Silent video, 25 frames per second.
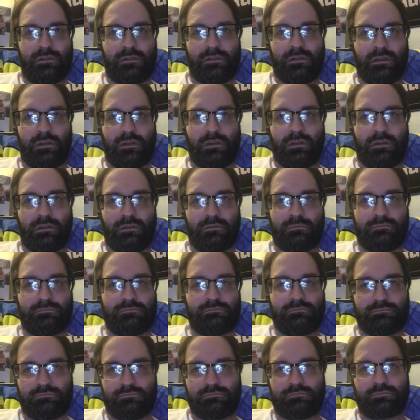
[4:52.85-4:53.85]

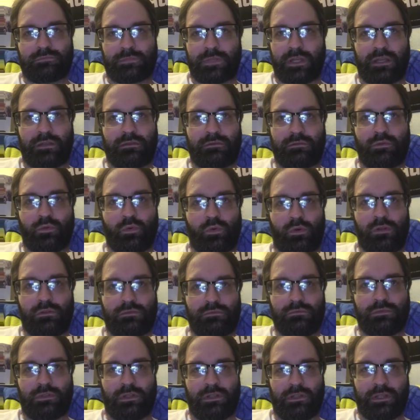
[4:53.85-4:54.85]
Okay, cool.
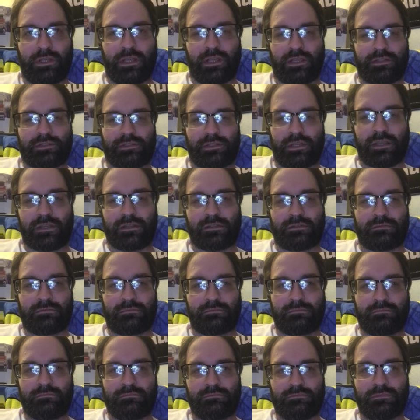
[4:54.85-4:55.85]
Well, I guess I can
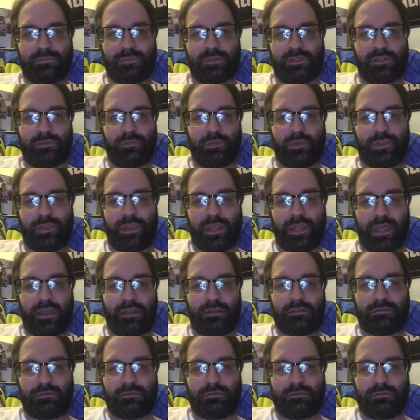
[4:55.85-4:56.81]
live with that.